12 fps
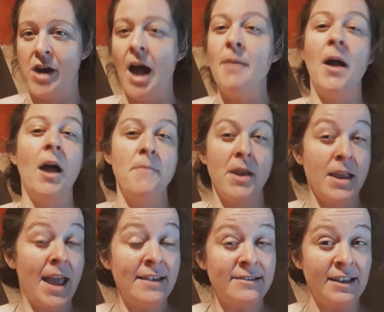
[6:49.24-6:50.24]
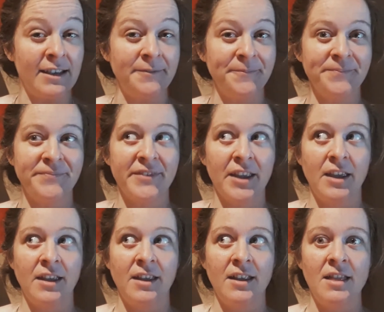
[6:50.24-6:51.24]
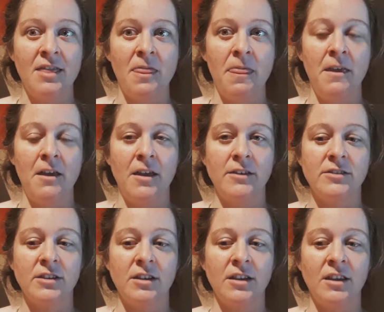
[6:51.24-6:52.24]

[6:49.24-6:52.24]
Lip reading: I'm guessing that